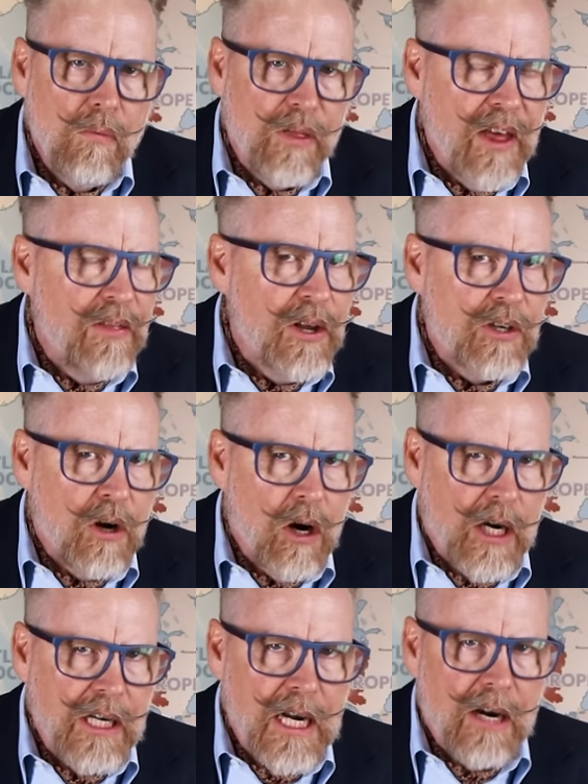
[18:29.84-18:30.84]
Within the
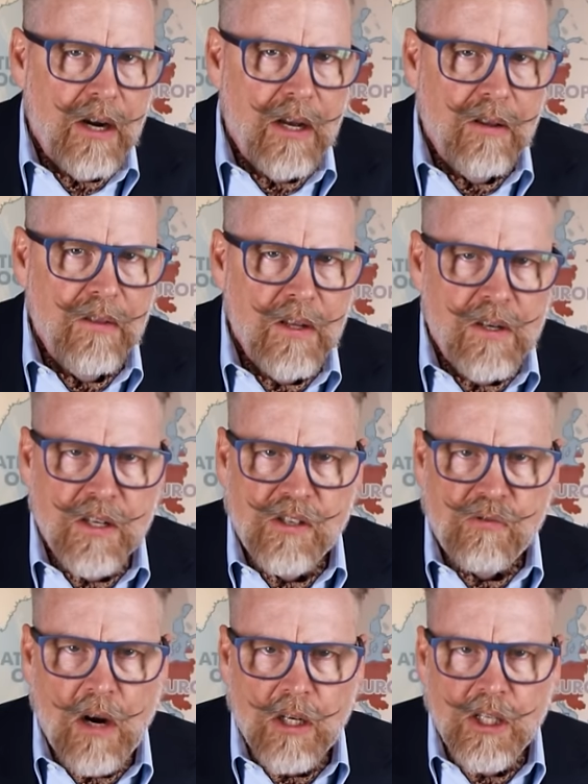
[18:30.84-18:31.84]
target area, the
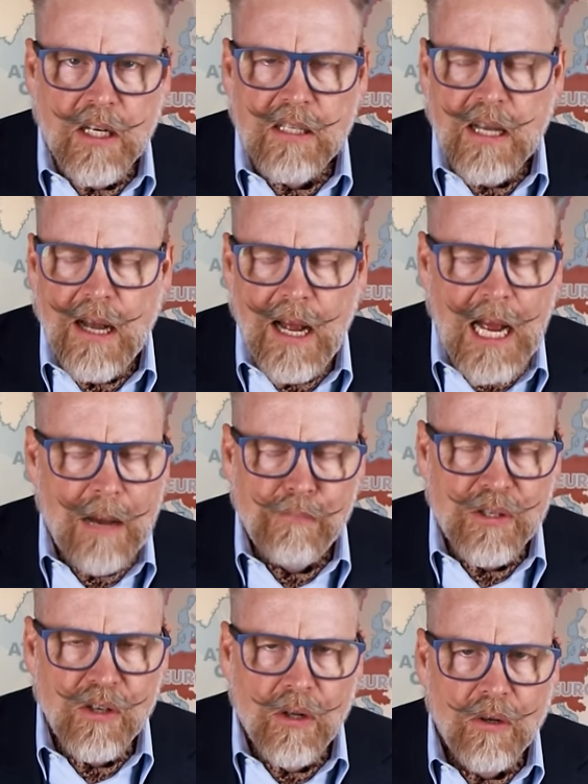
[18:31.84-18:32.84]
destruction is
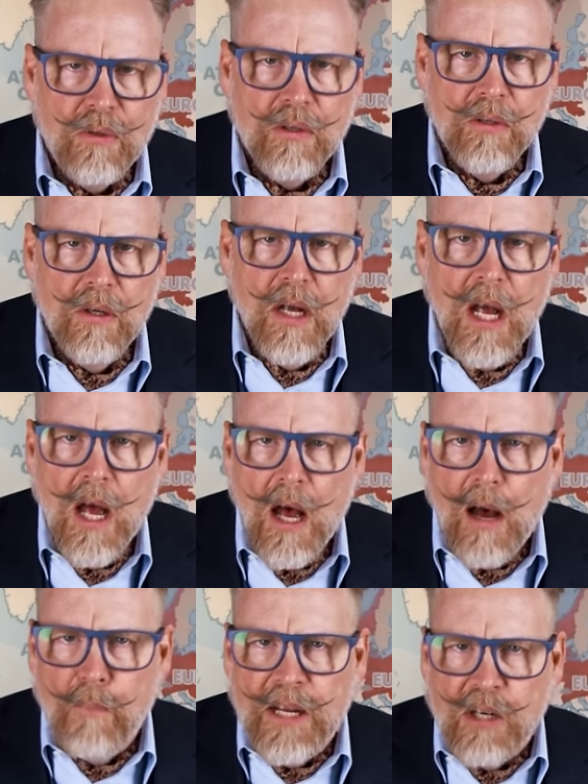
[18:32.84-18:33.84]
absolute.
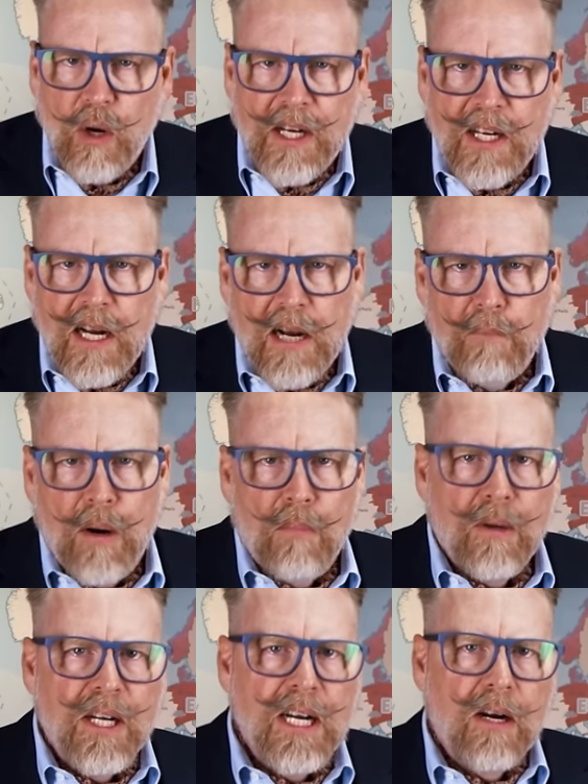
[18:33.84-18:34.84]
A B 29
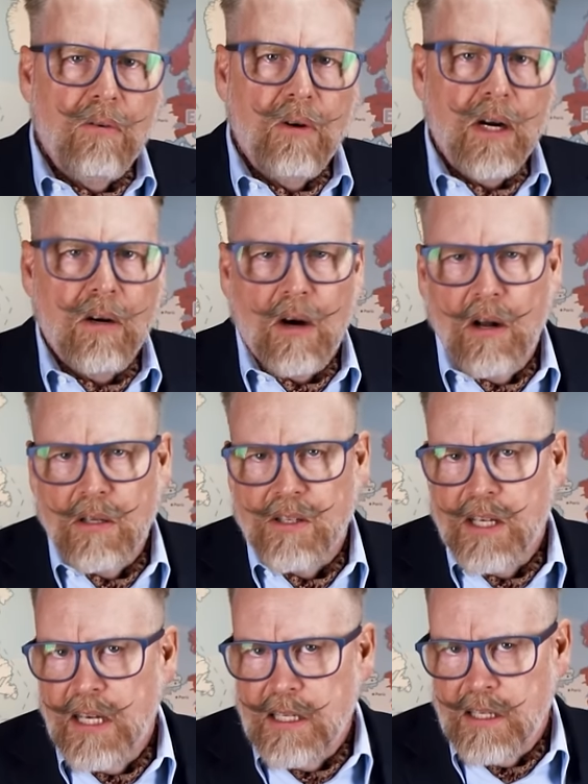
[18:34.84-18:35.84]
bombardier
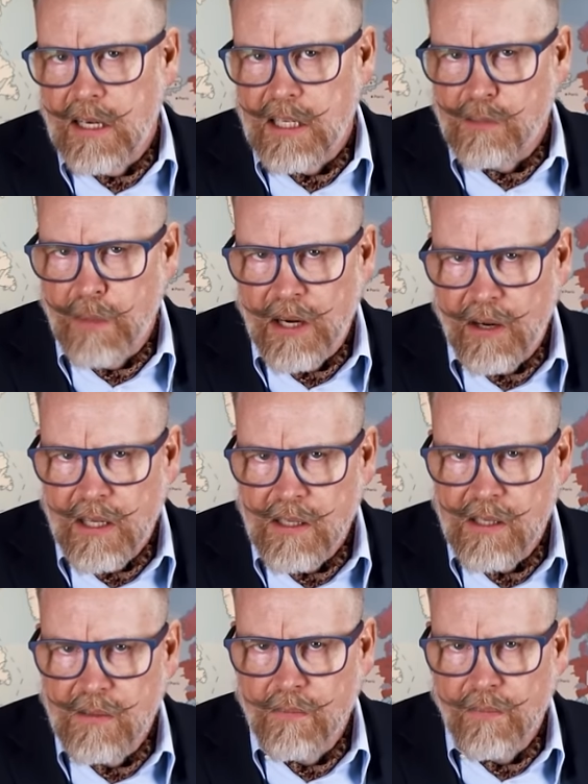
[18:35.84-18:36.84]
recalls his
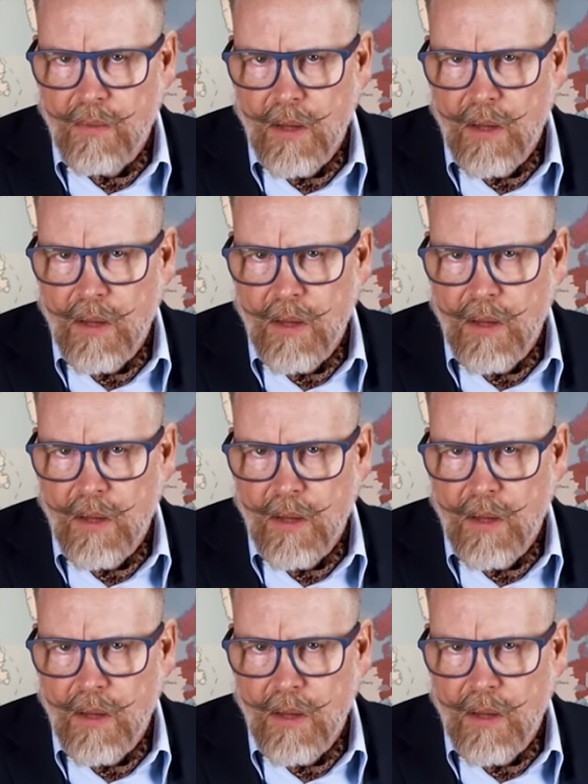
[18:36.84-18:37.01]
experience.